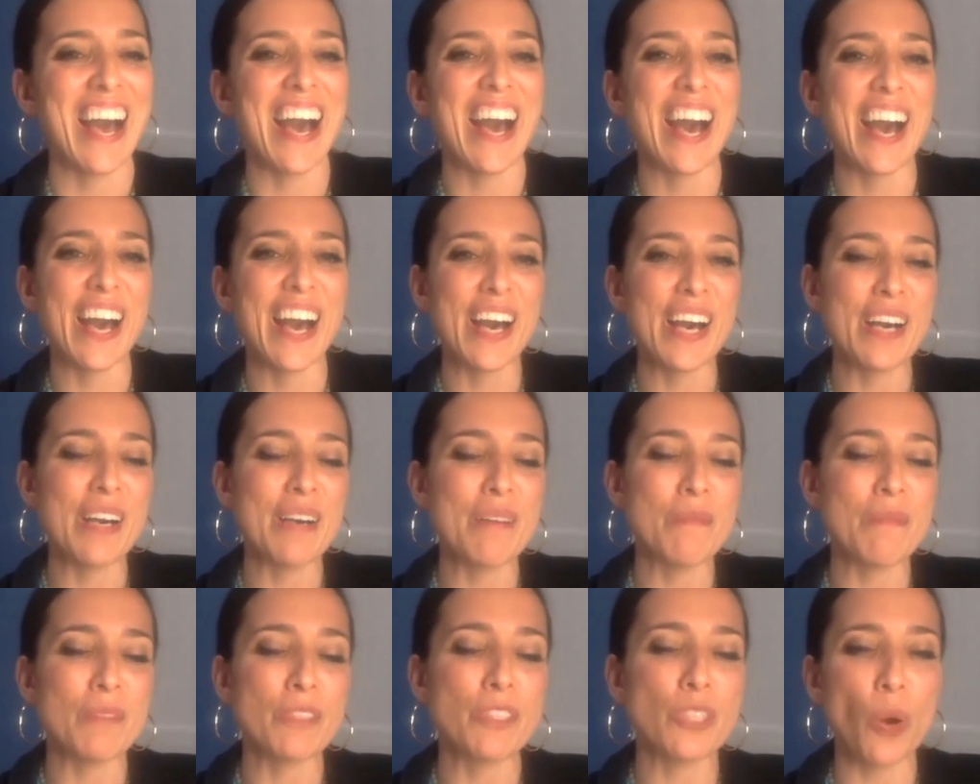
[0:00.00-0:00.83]

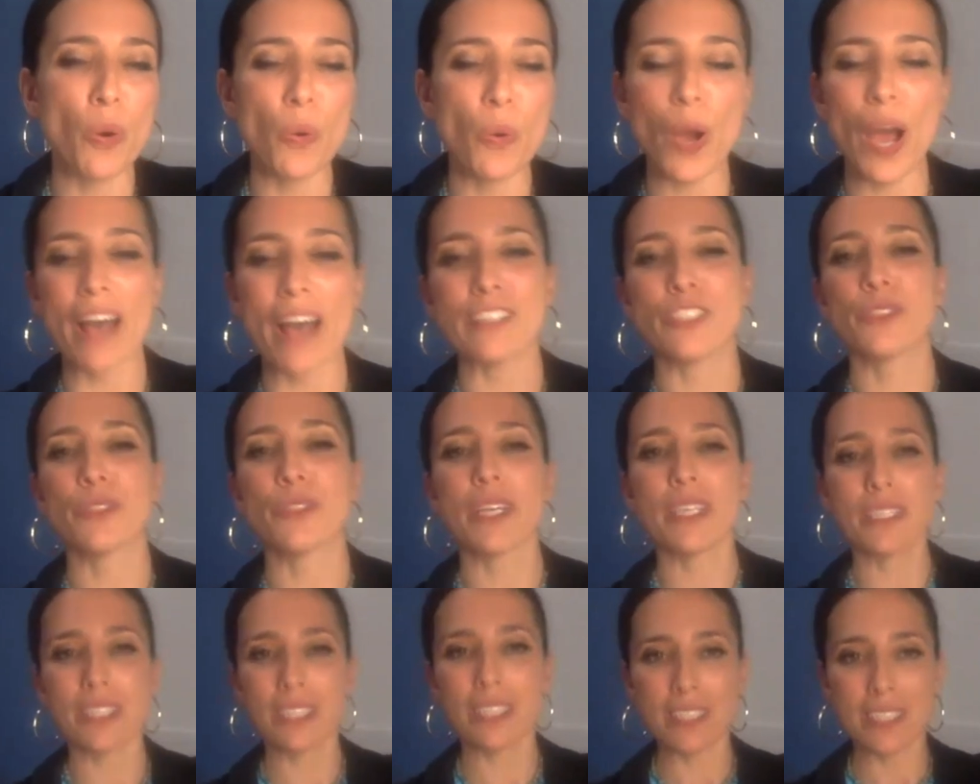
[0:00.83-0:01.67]
Um, so as you
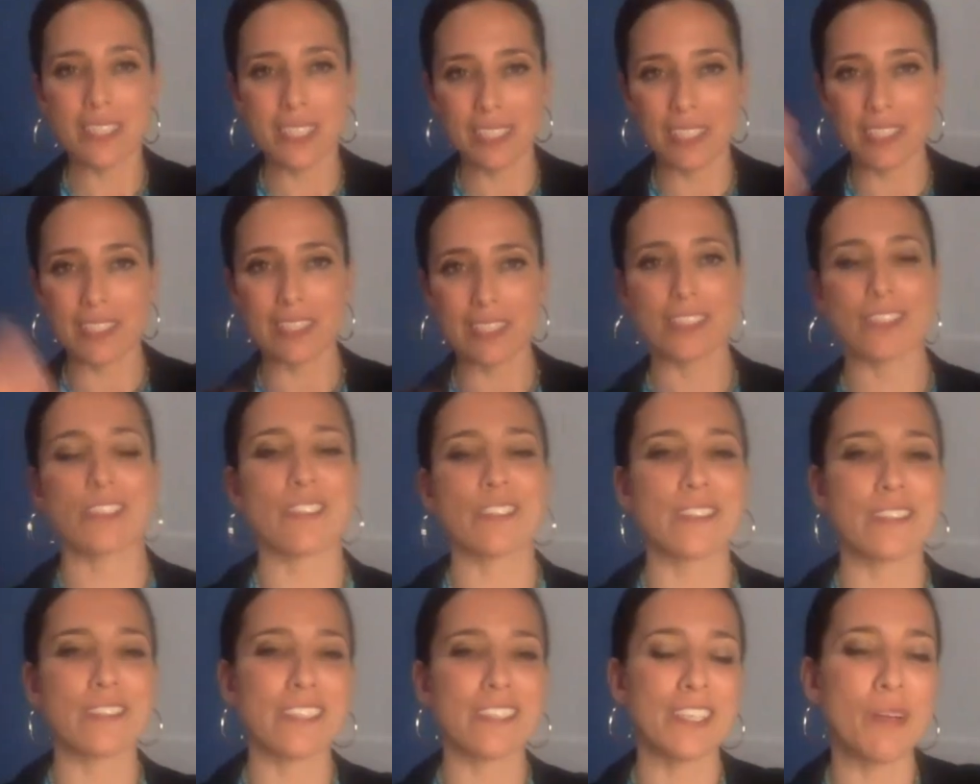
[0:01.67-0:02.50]
guys can see in
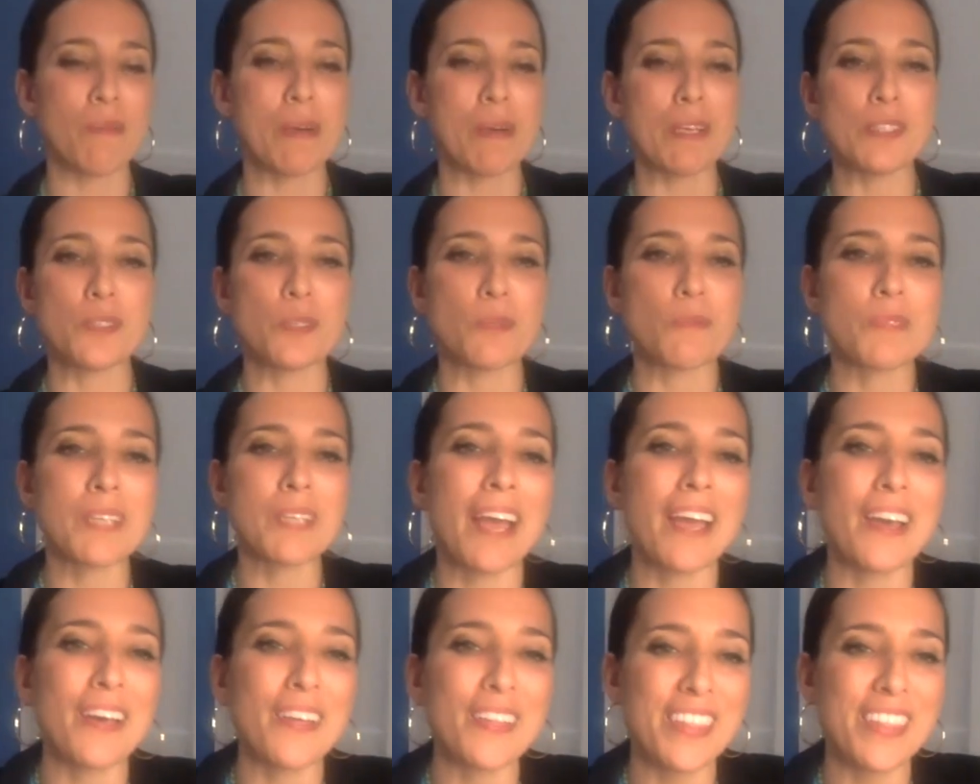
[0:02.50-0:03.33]
your, you know, my Zoom
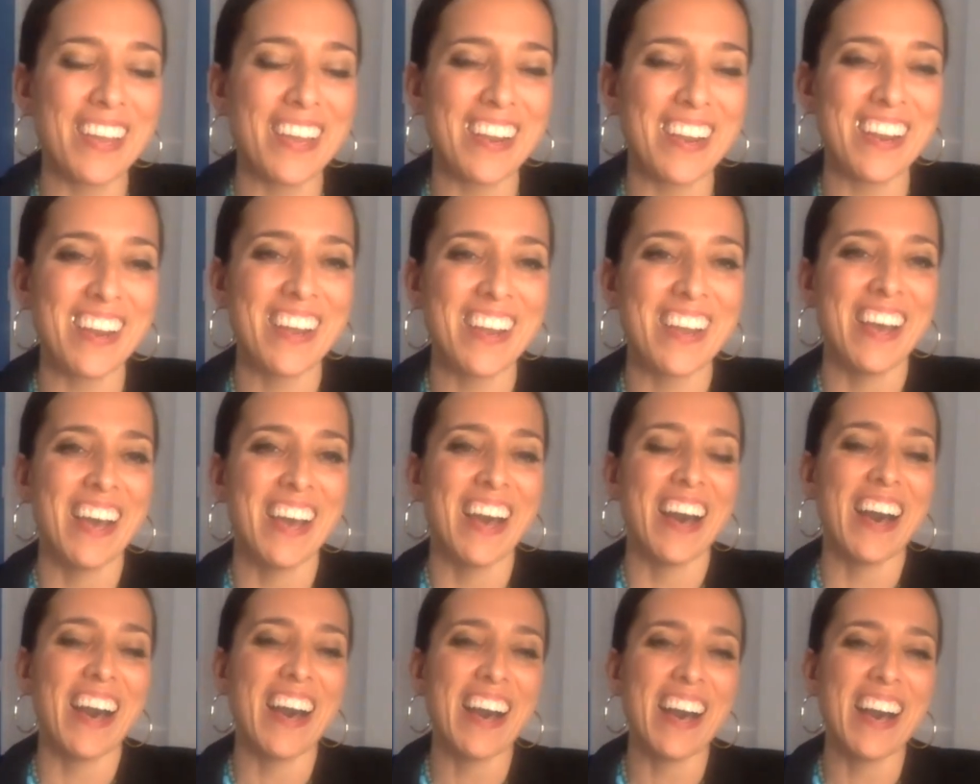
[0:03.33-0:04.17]
tile there,
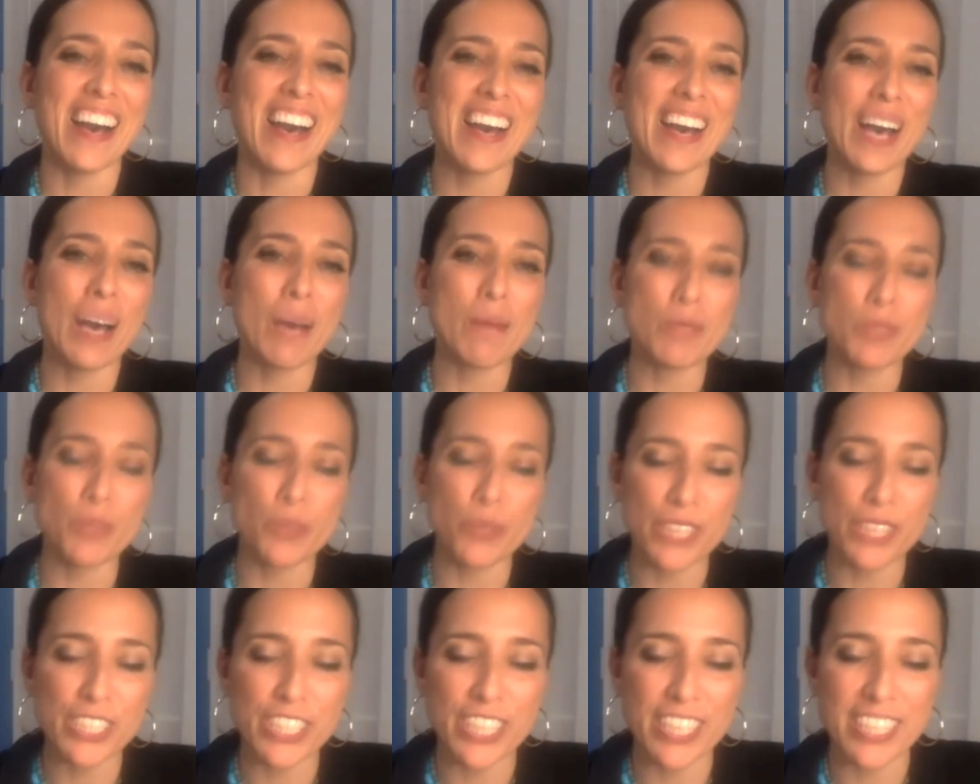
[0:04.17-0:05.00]
uh, I'm
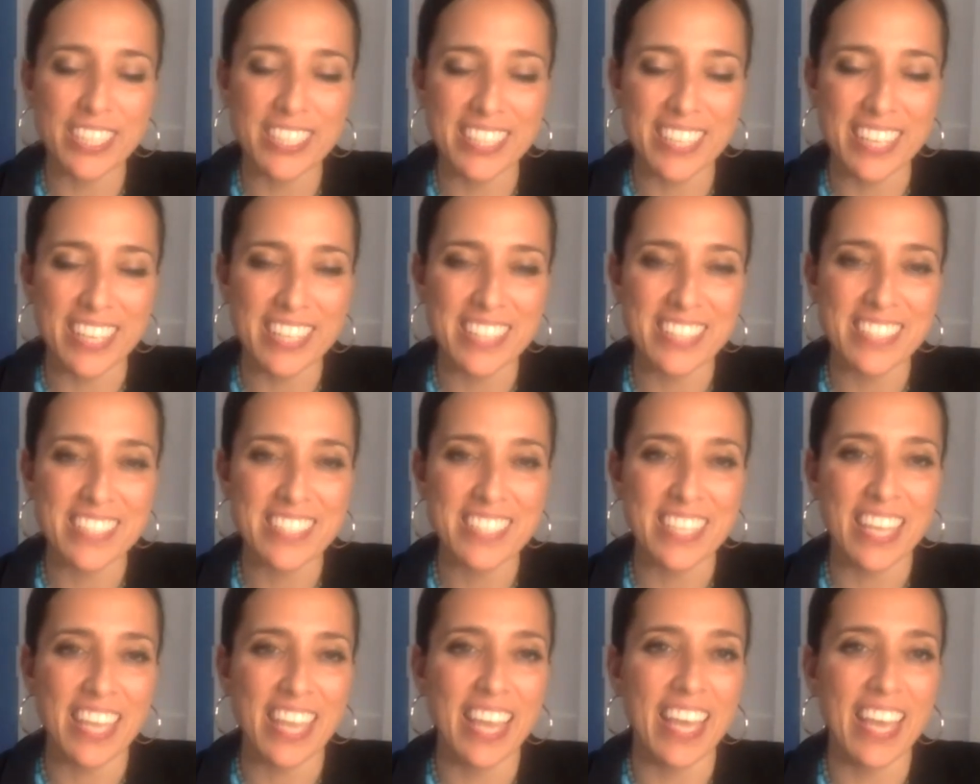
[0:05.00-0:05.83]
Sonia Chang Diaz.
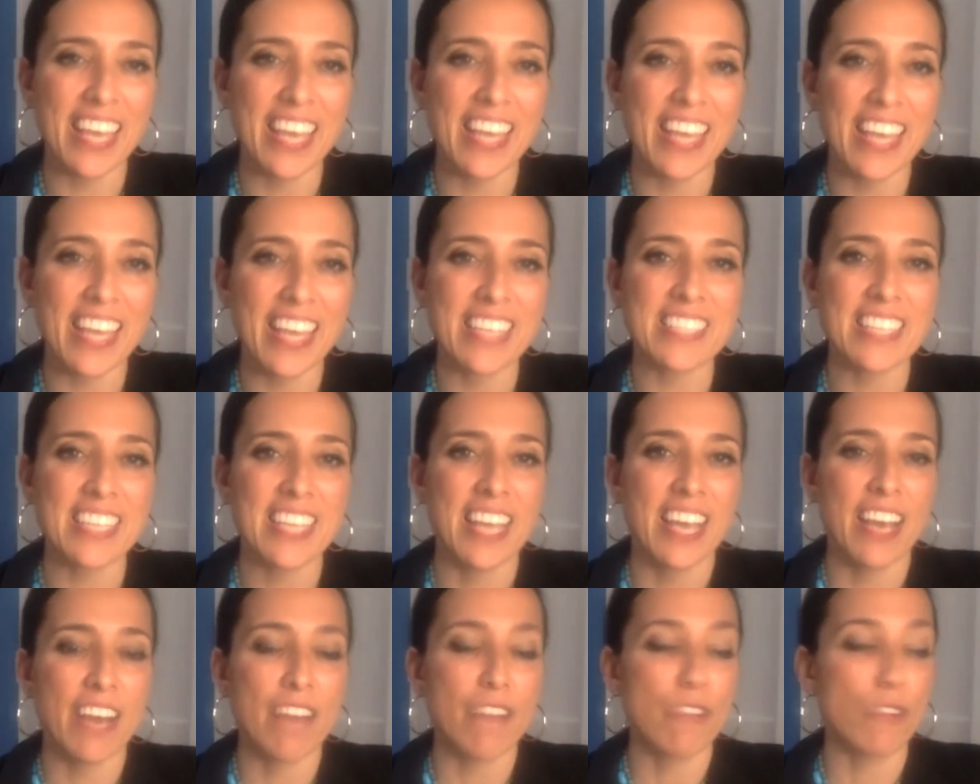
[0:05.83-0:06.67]
And
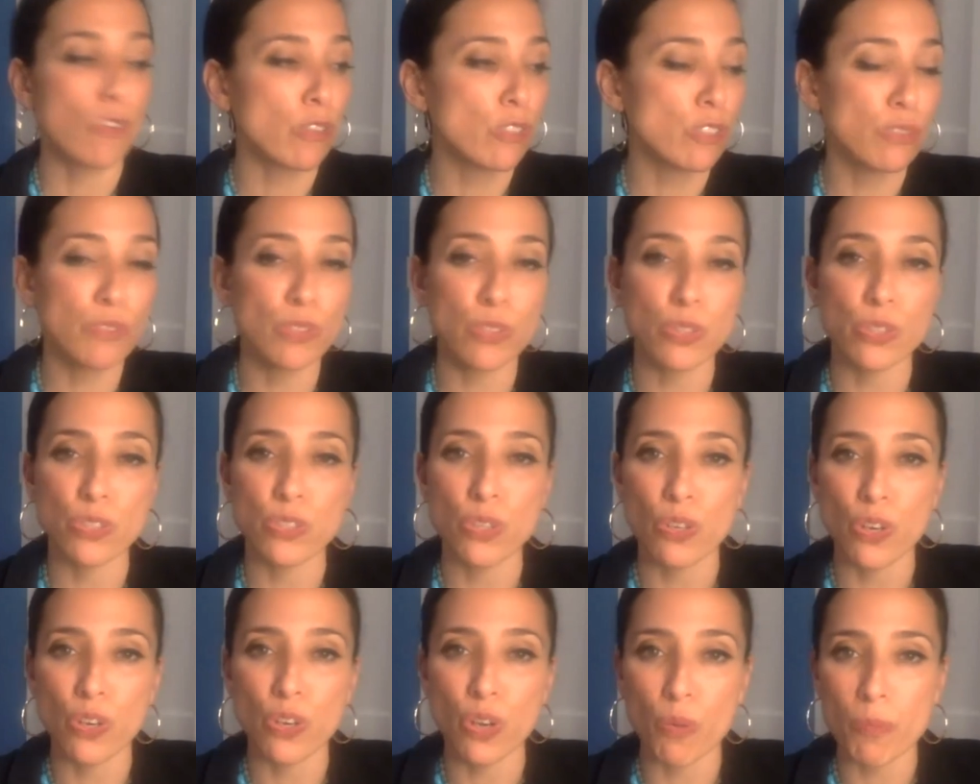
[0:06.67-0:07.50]
for those of you who
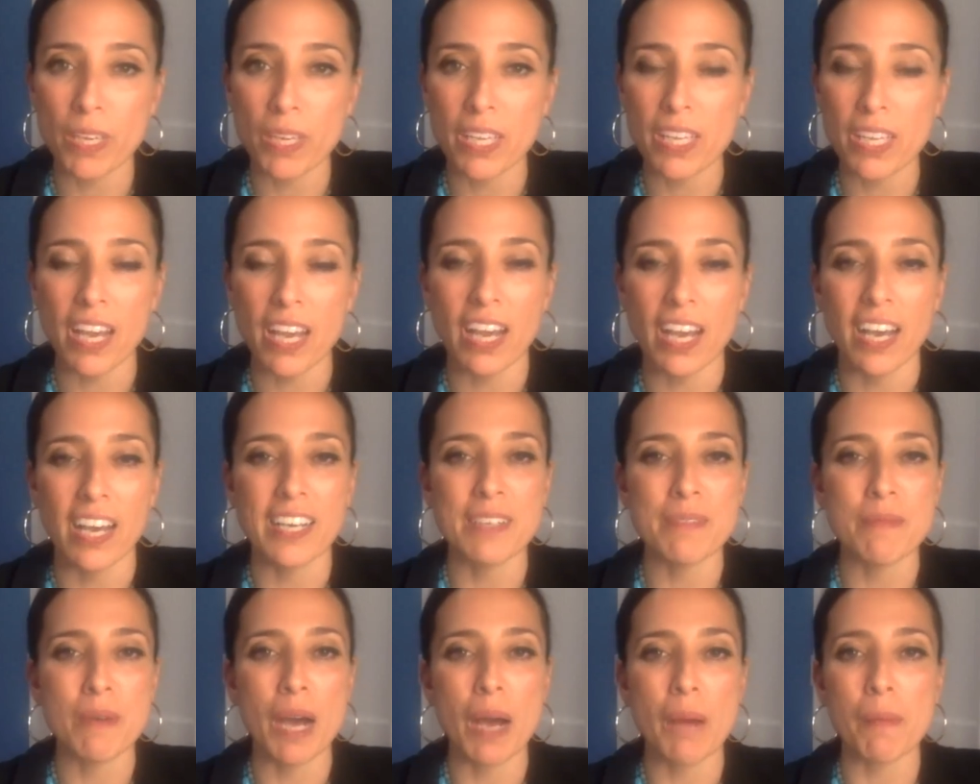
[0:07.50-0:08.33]
don't know me,
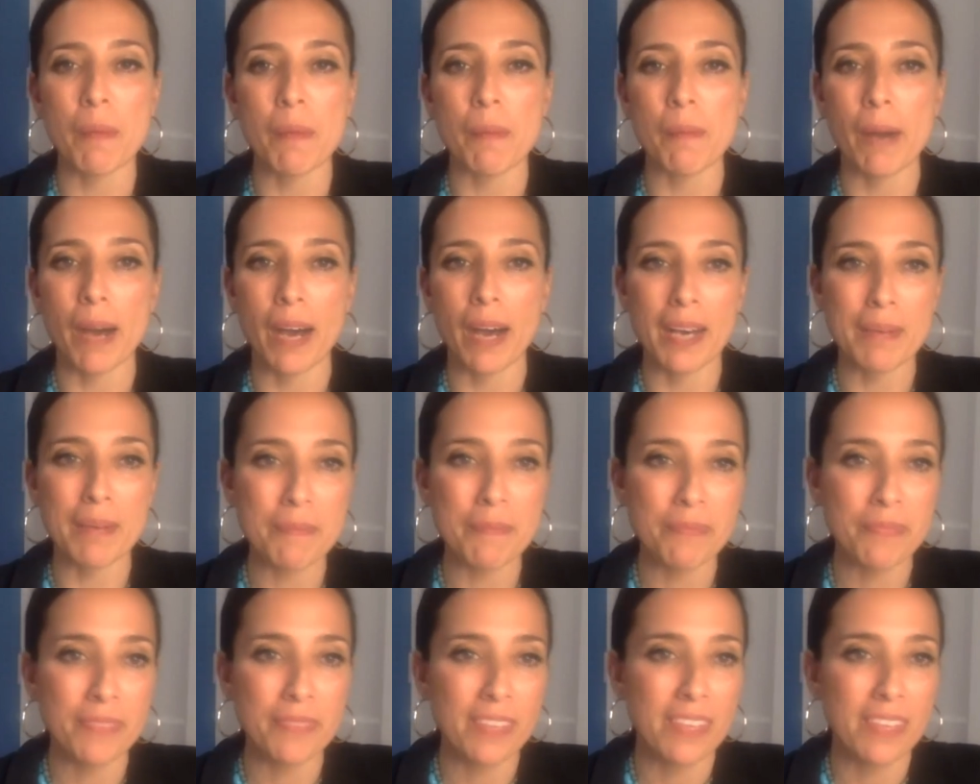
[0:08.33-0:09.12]
um, I'm a mom.